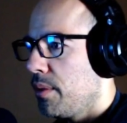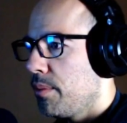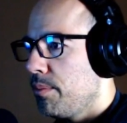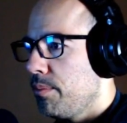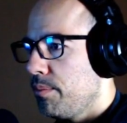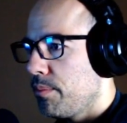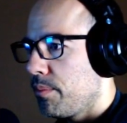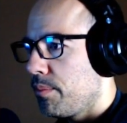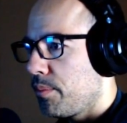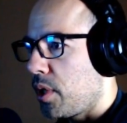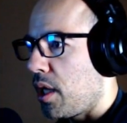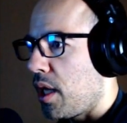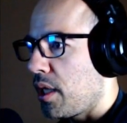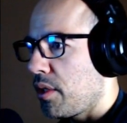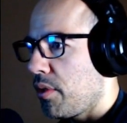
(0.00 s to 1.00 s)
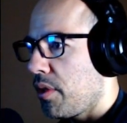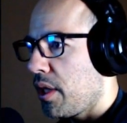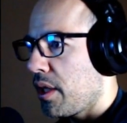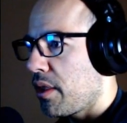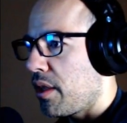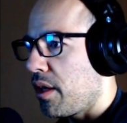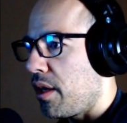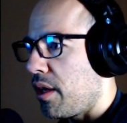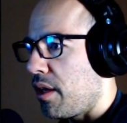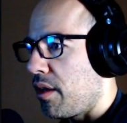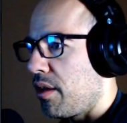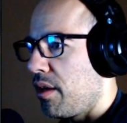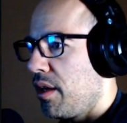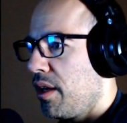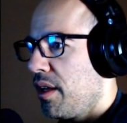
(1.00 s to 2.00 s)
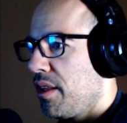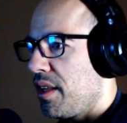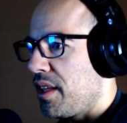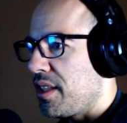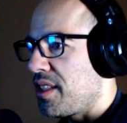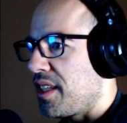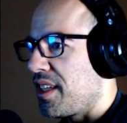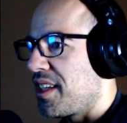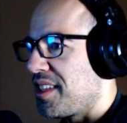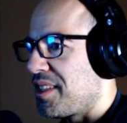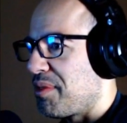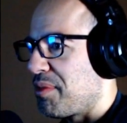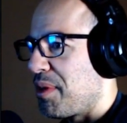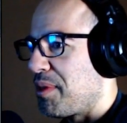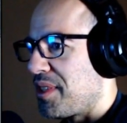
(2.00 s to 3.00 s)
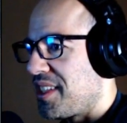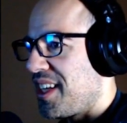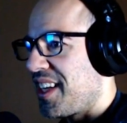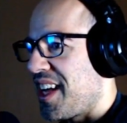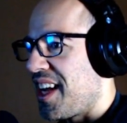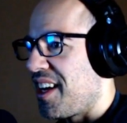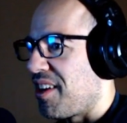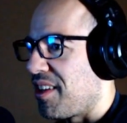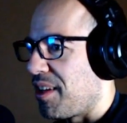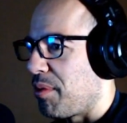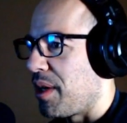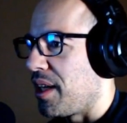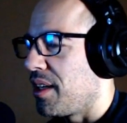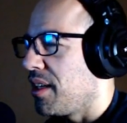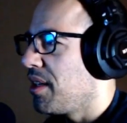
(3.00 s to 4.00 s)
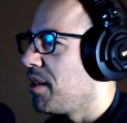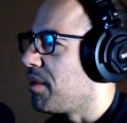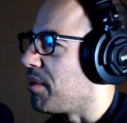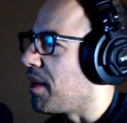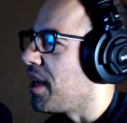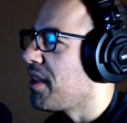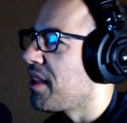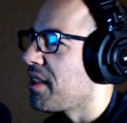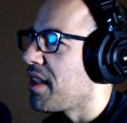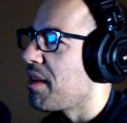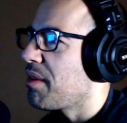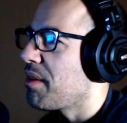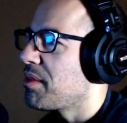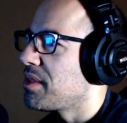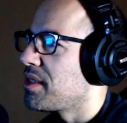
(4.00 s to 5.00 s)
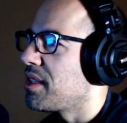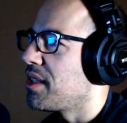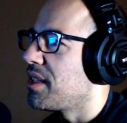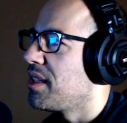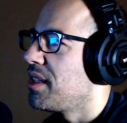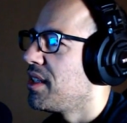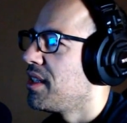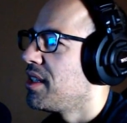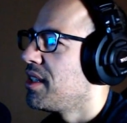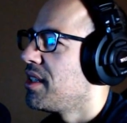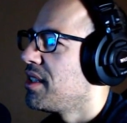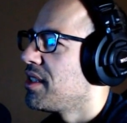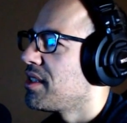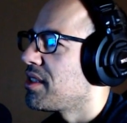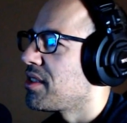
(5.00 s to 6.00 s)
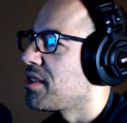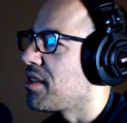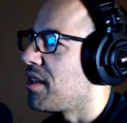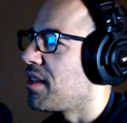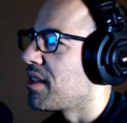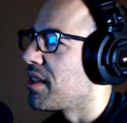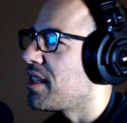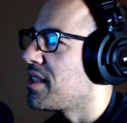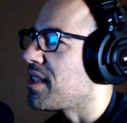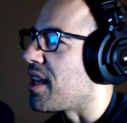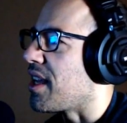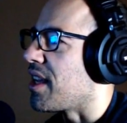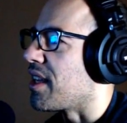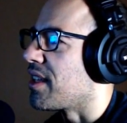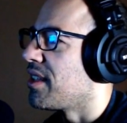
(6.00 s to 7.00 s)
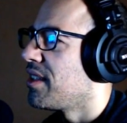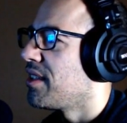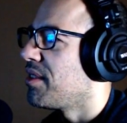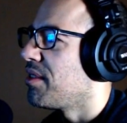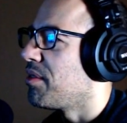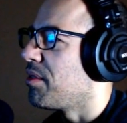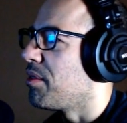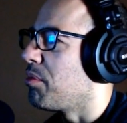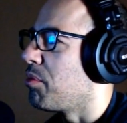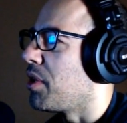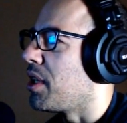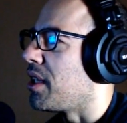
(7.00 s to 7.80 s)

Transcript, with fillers: Paul, I don't think they sing Guns N' Roses and Can't Hardly Wait. Oh, I thought that was the song they sang when